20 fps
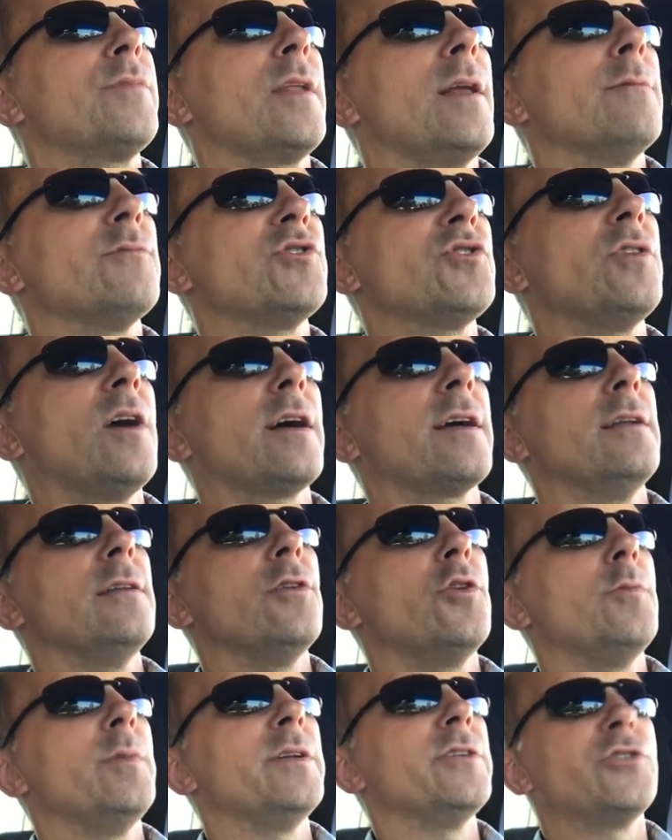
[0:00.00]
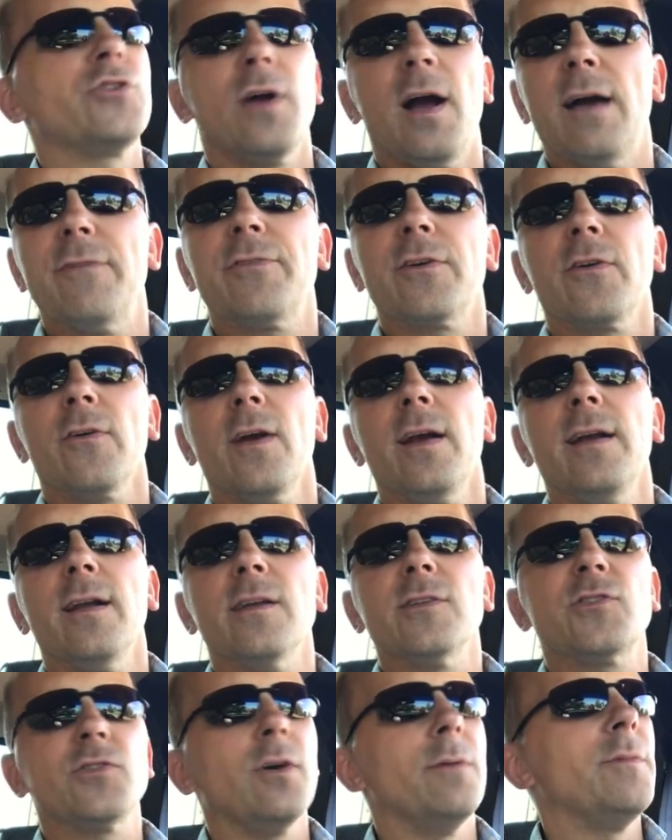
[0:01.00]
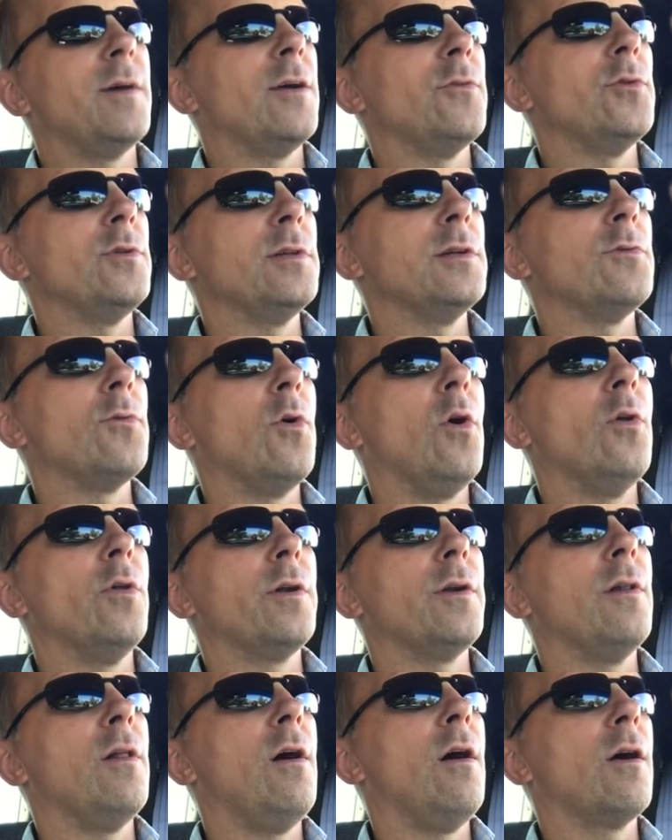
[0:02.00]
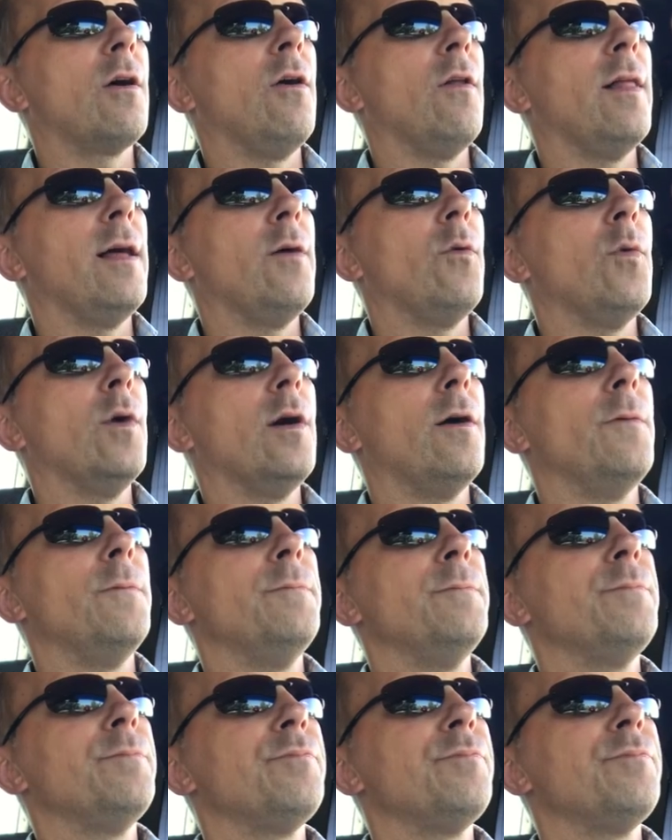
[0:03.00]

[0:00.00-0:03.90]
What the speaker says: I'm stuck in a little bit of traffic right now, so I'm not really rolling along all that well.